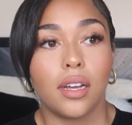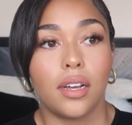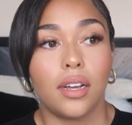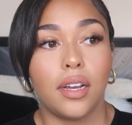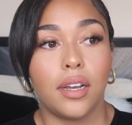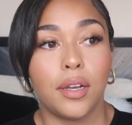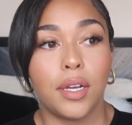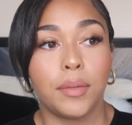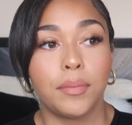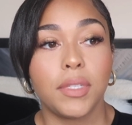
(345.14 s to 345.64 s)

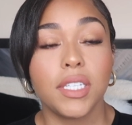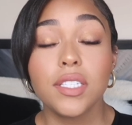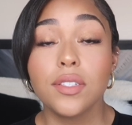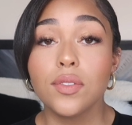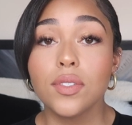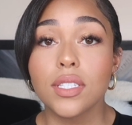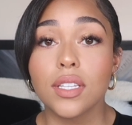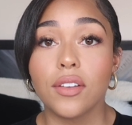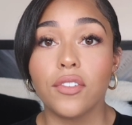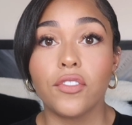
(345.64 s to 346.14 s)

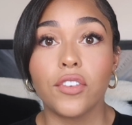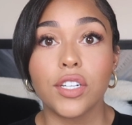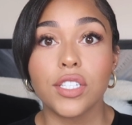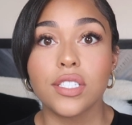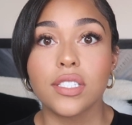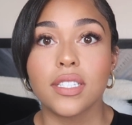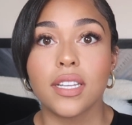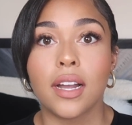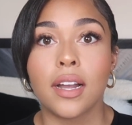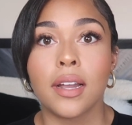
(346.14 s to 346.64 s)
This was the
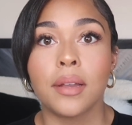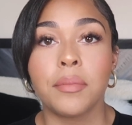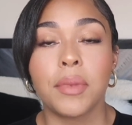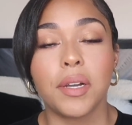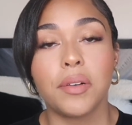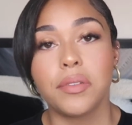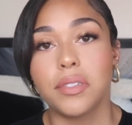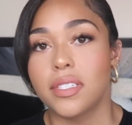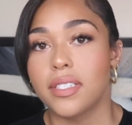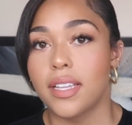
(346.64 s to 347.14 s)
first time
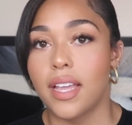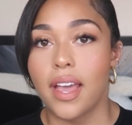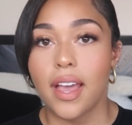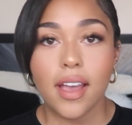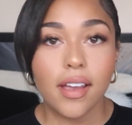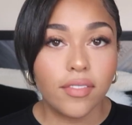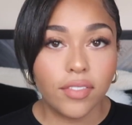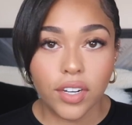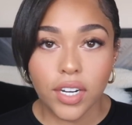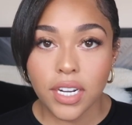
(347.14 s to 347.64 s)
I was
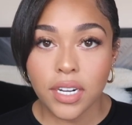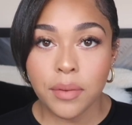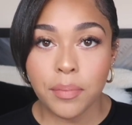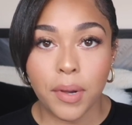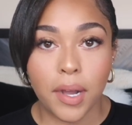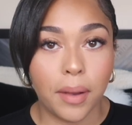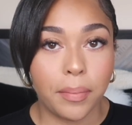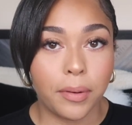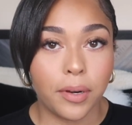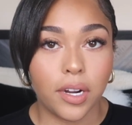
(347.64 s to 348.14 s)
ever in a
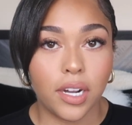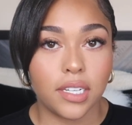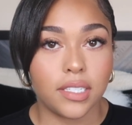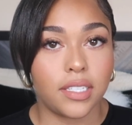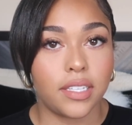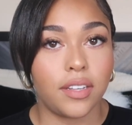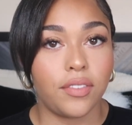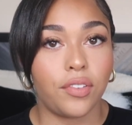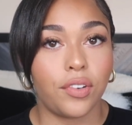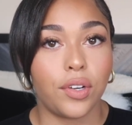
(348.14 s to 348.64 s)

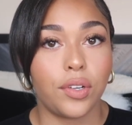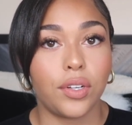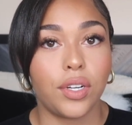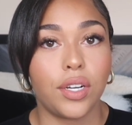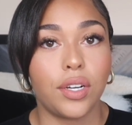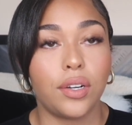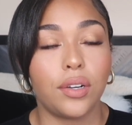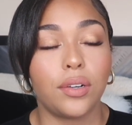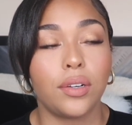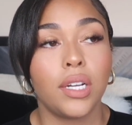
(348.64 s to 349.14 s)
paparazzi
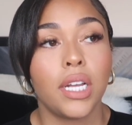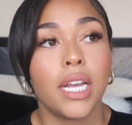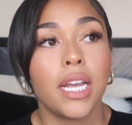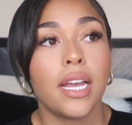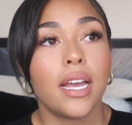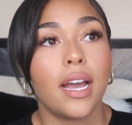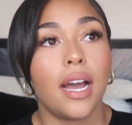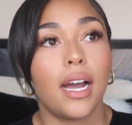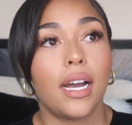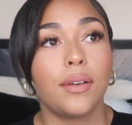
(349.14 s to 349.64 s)
photo.
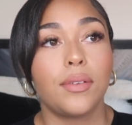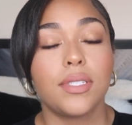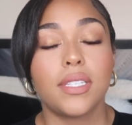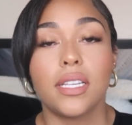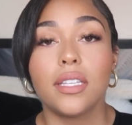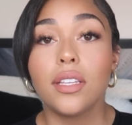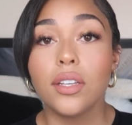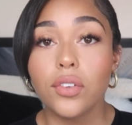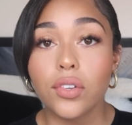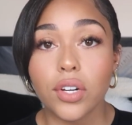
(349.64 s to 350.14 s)
I was
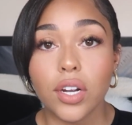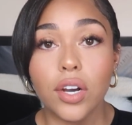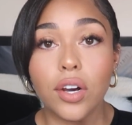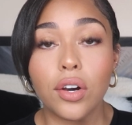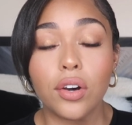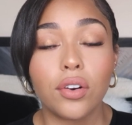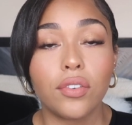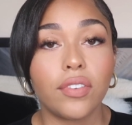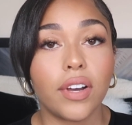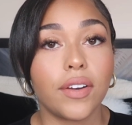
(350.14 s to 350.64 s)
at the
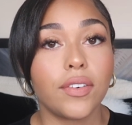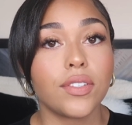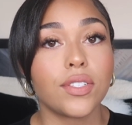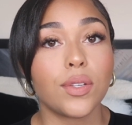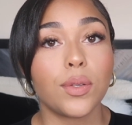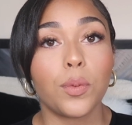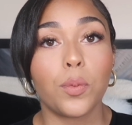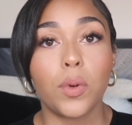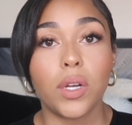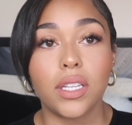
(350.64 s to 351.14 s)
Grove, I was
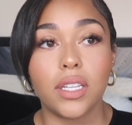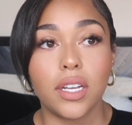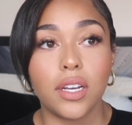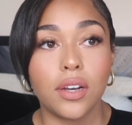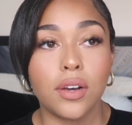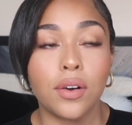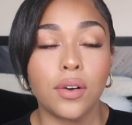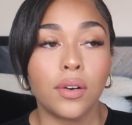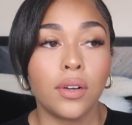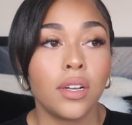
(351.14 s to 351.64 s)
with
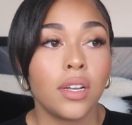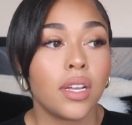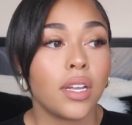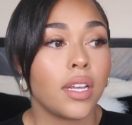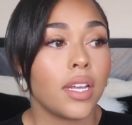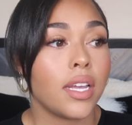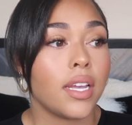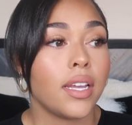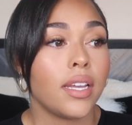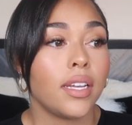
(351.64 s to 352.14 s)
Willow.
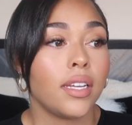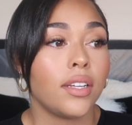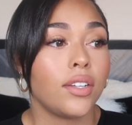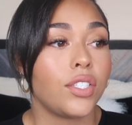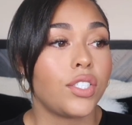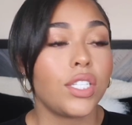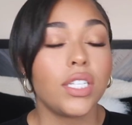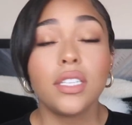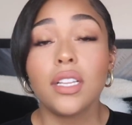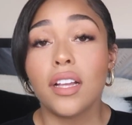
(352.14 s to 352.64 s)

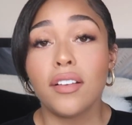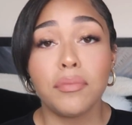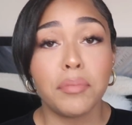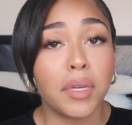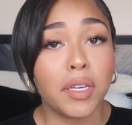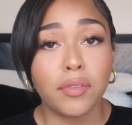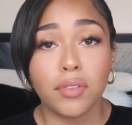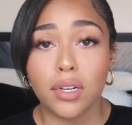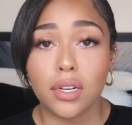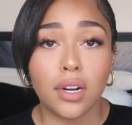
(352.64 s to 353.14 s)
She loved
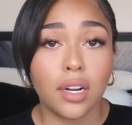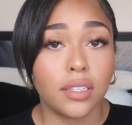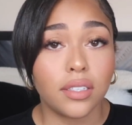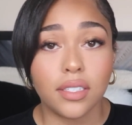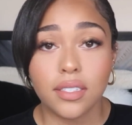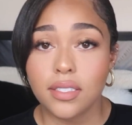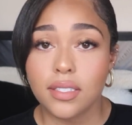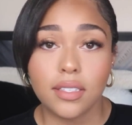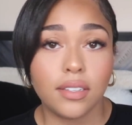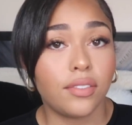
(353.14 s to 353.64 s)
me
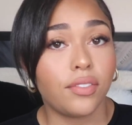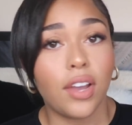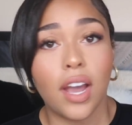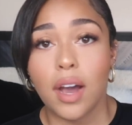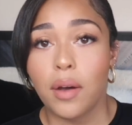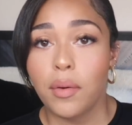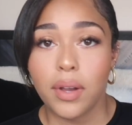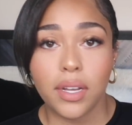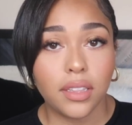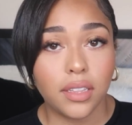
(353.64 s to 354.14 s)
regardless of
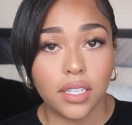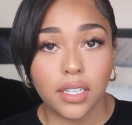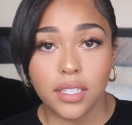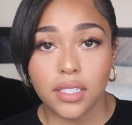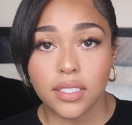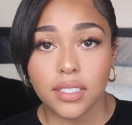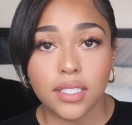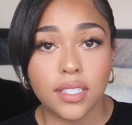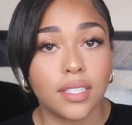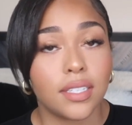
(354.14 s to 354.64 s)
how I
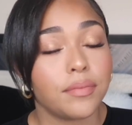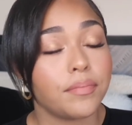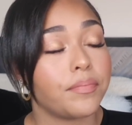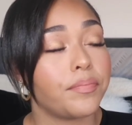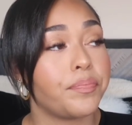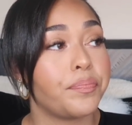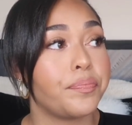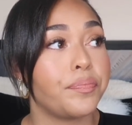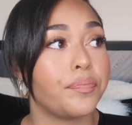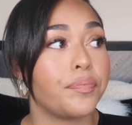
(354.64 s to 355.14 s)
looked.
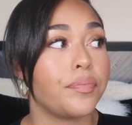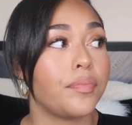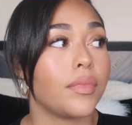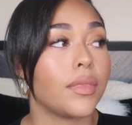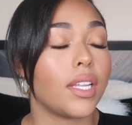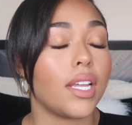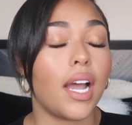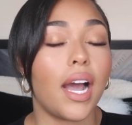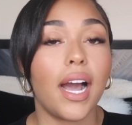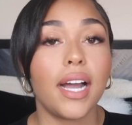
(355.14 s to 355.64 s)

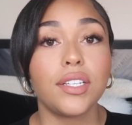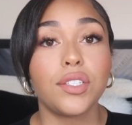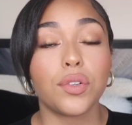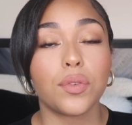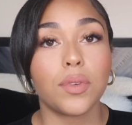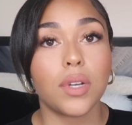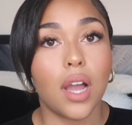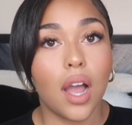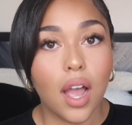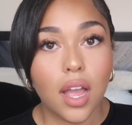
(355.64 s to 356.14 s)
I do
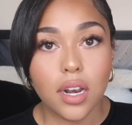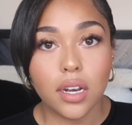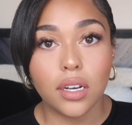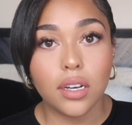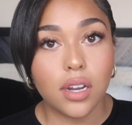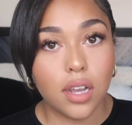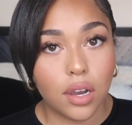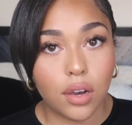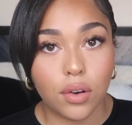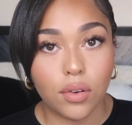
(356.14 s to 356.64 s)
not
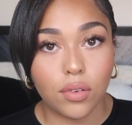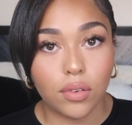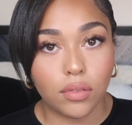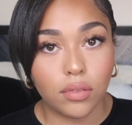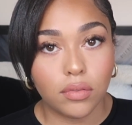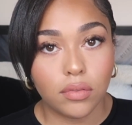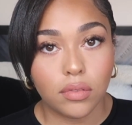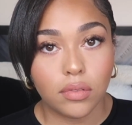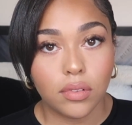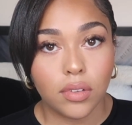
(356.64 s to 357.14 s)

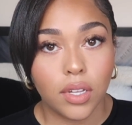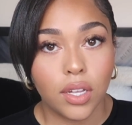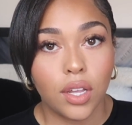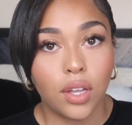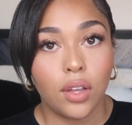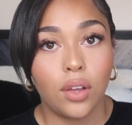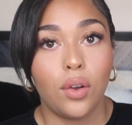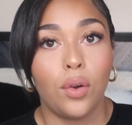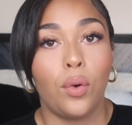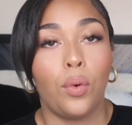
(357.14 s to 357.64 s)
know
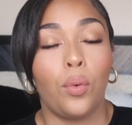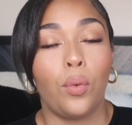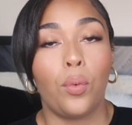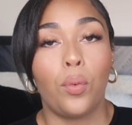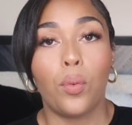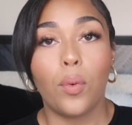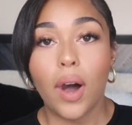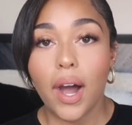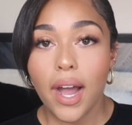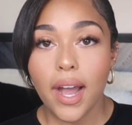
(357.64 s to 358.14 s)

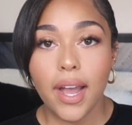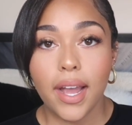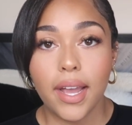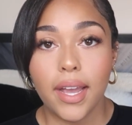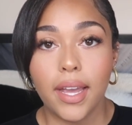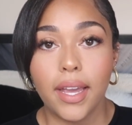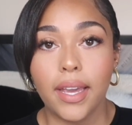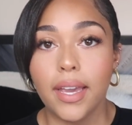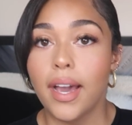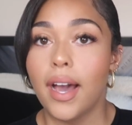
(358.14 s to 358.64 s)

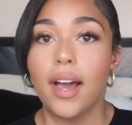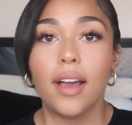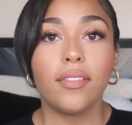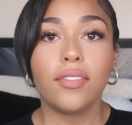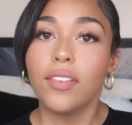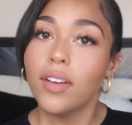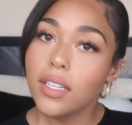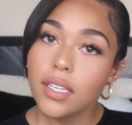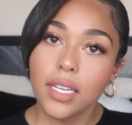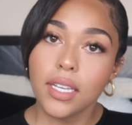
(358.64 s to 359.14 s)
why I
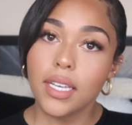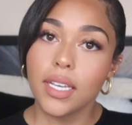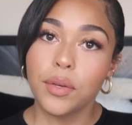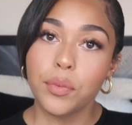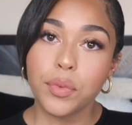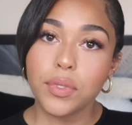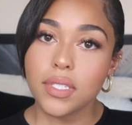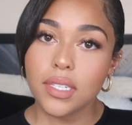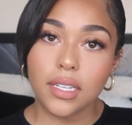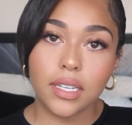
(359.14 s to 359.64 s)
felt like it
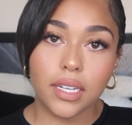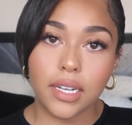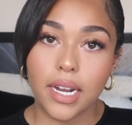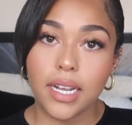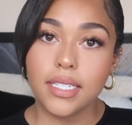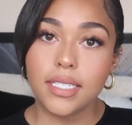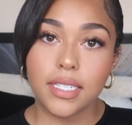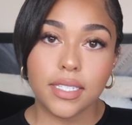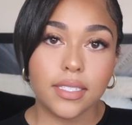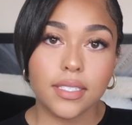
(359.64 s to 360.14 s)
was a good
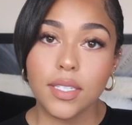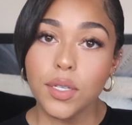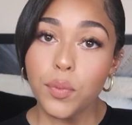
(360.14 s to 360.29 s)
idea